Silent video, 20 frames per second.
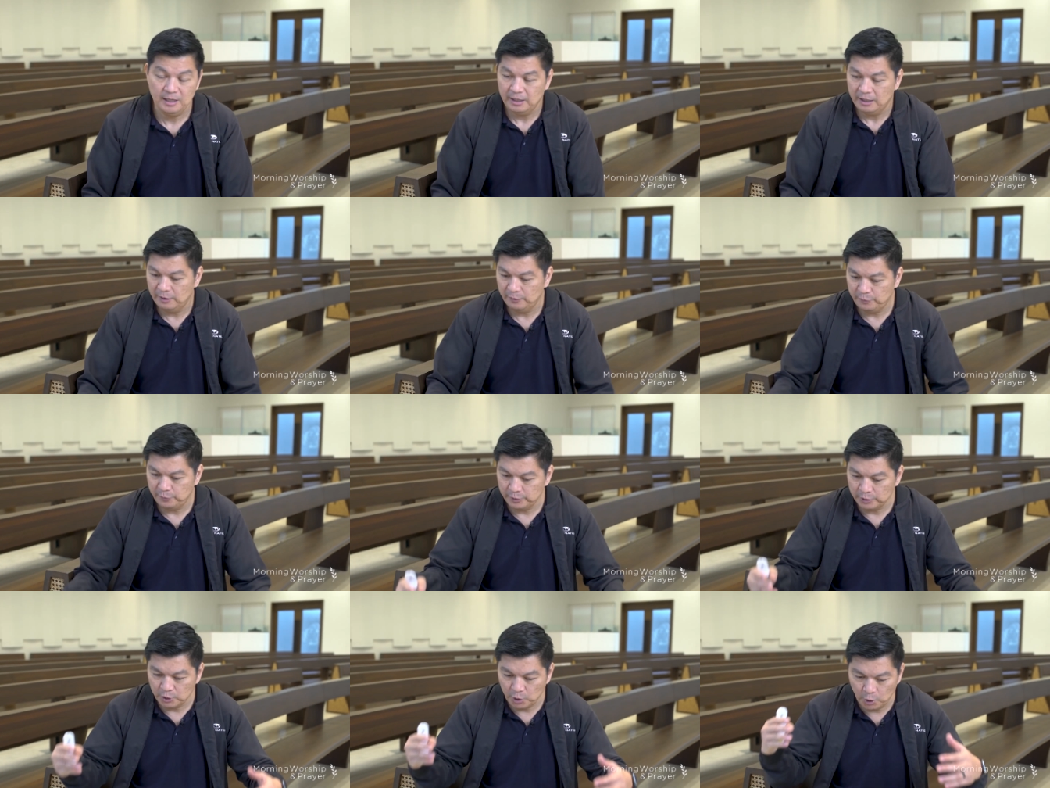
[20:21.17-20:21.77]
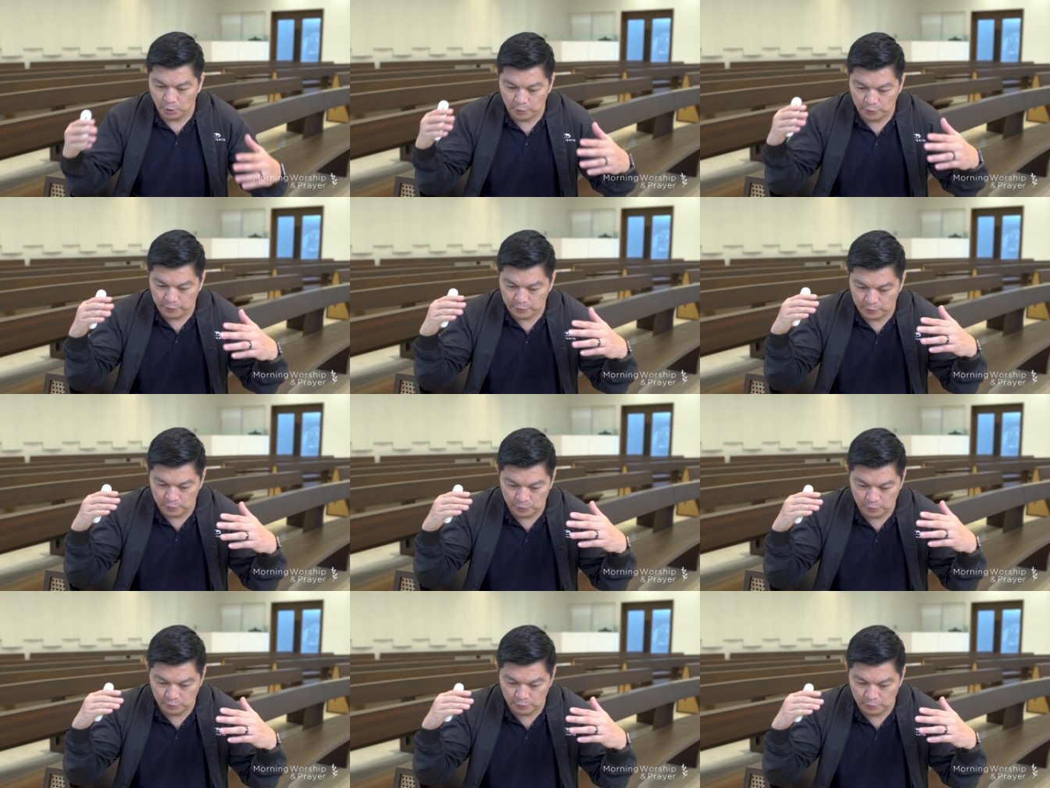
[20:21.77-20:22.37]
if we go
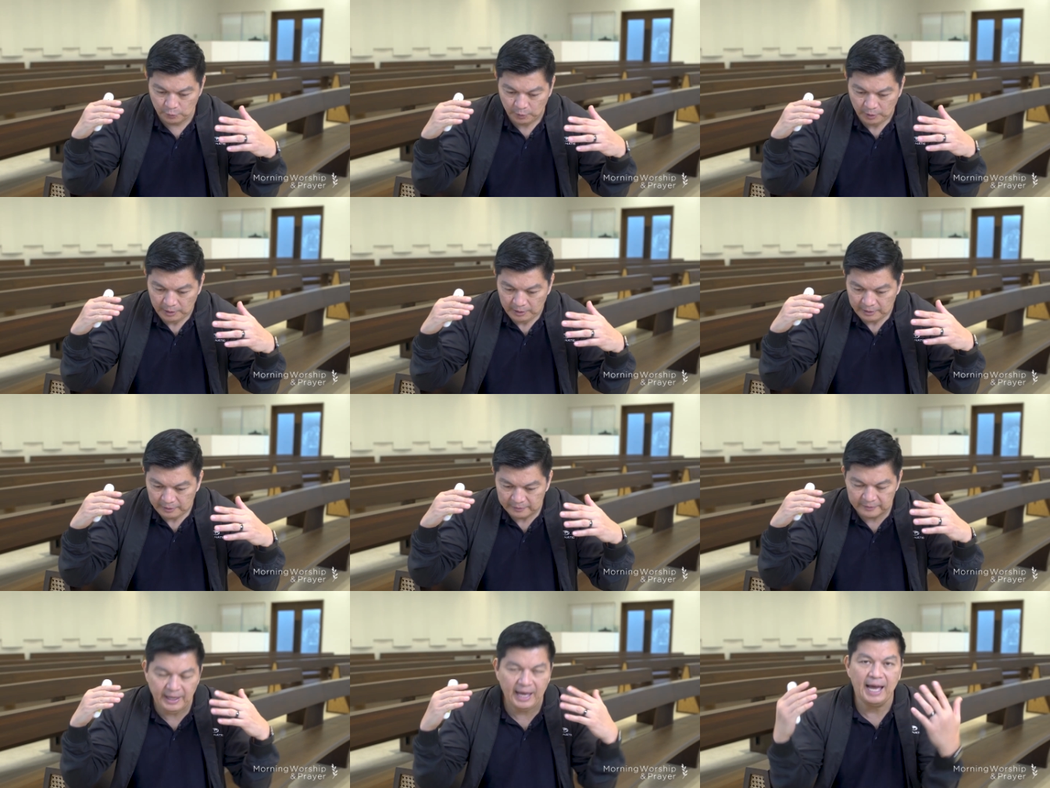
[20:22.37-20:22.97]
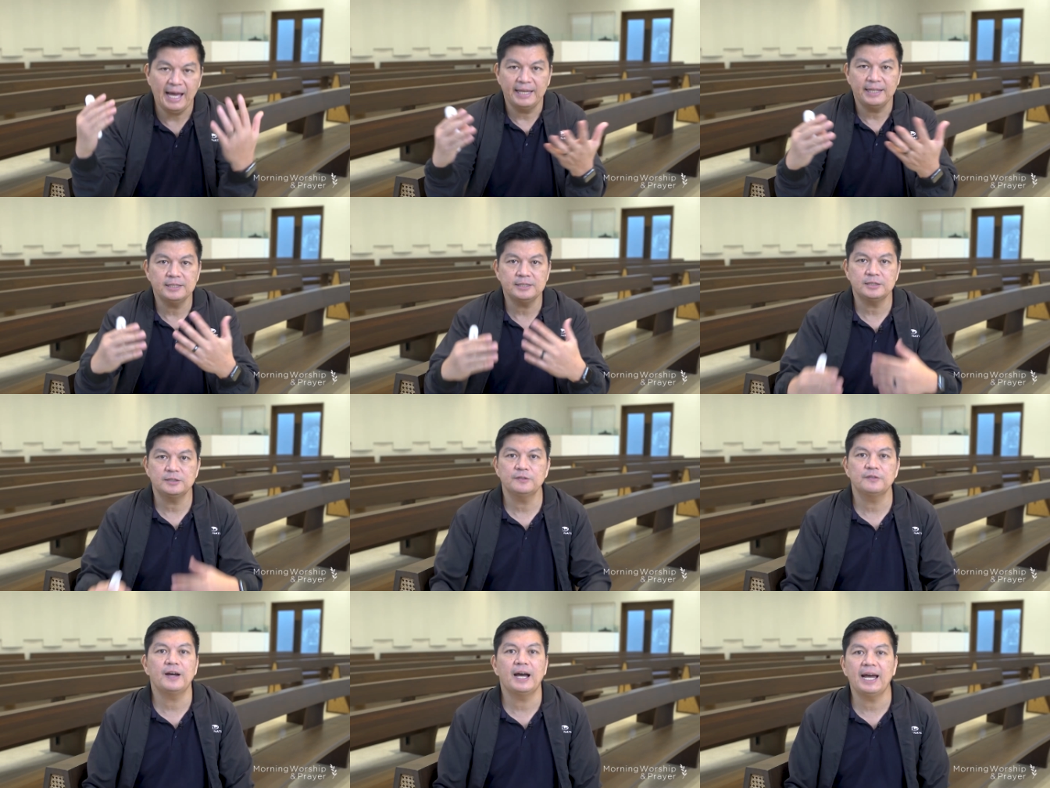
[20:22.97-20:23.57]
through the
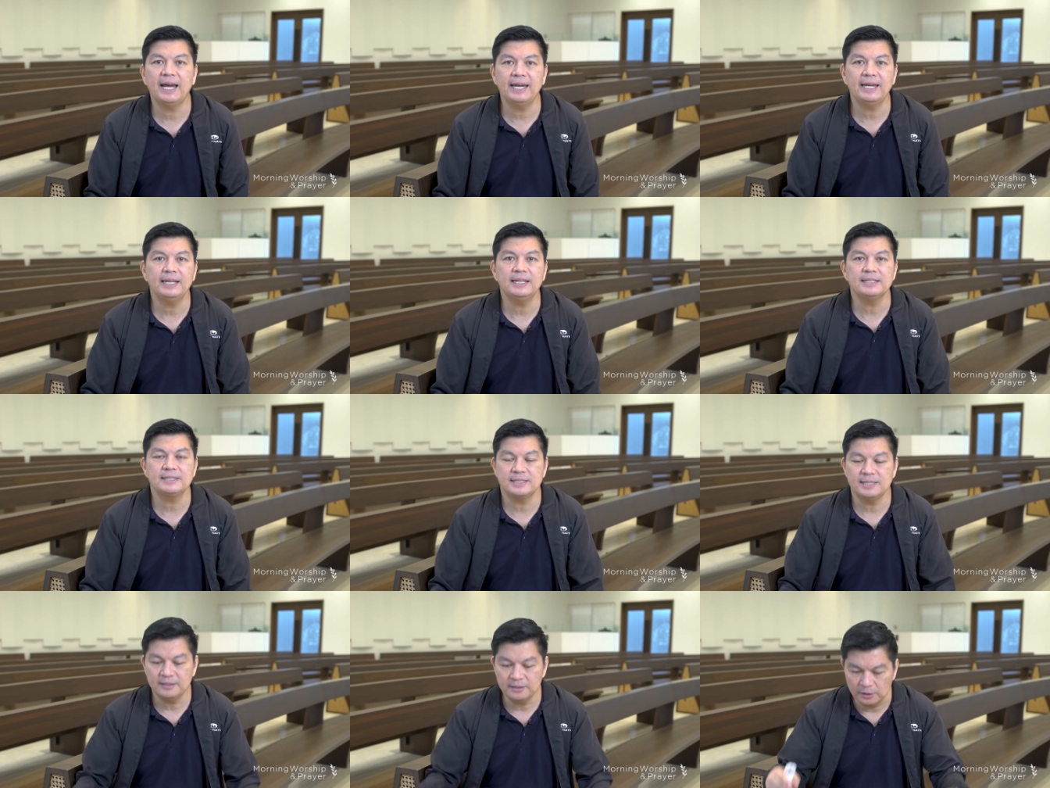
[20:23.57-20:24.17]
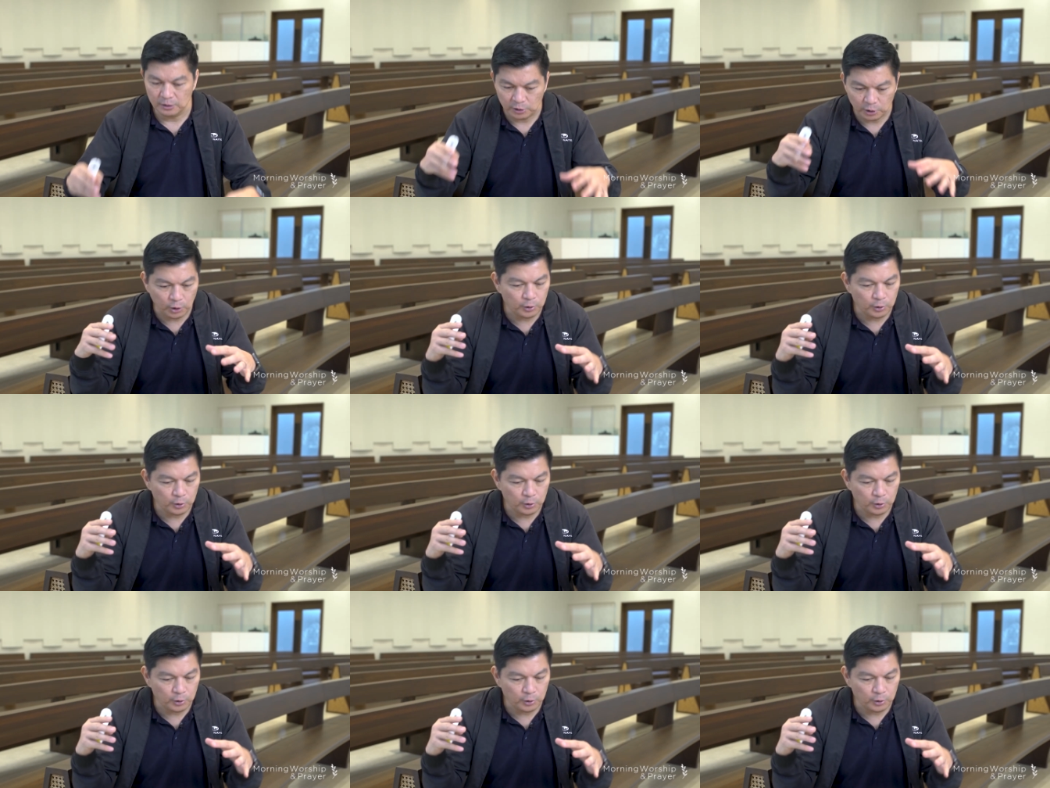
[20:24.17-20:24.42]
highest of highs and the